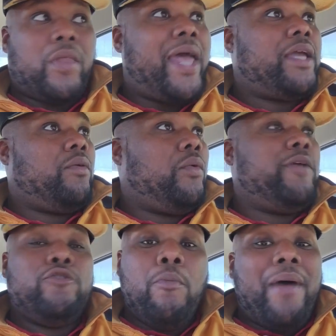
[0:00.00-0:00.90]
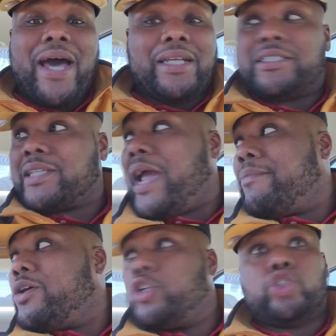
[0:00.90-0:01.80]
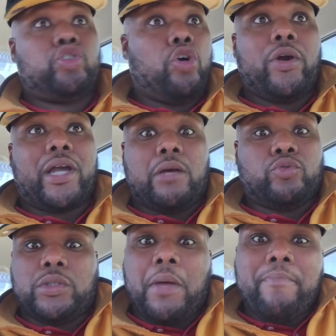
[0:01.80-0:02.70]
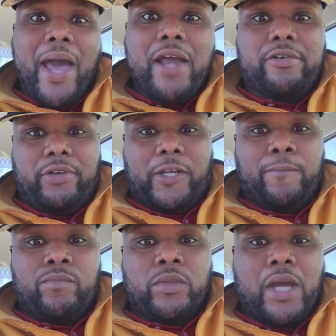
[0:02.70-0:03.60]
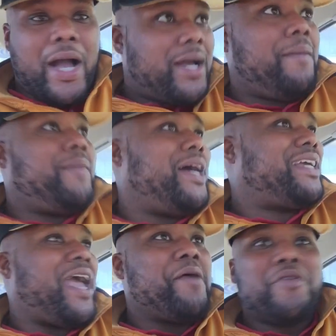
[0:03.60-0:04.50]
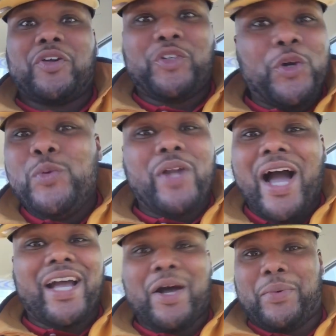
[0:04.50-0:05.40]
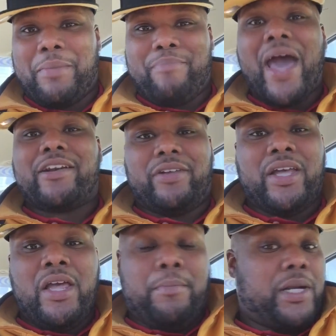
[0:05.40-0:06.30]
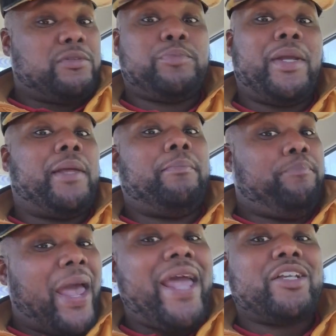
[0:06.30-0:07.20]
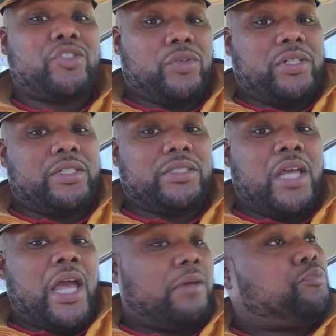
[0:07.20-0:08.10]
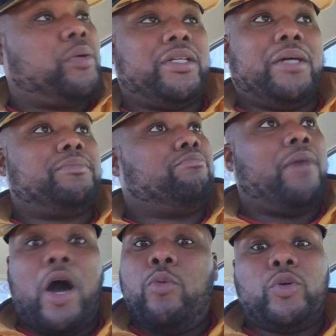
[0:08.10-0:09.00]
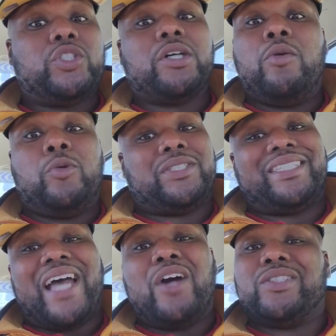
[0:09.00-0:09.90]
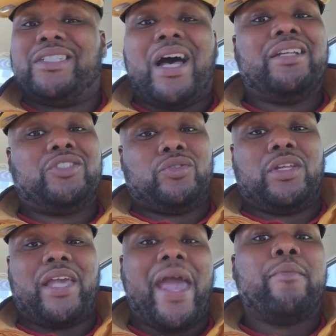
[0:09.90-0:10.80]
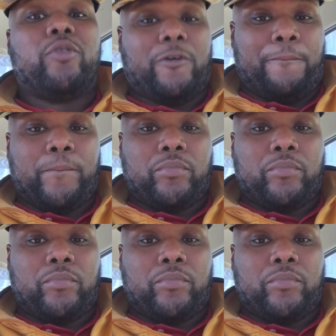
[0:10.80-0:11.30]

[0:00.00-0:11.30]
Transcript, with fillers: Like, if you buy this camera in the store, it comes with the battery. How come my camera do not come with a battery? But I'm spending bands on this. I'm putting up almost $1,000 on the camera.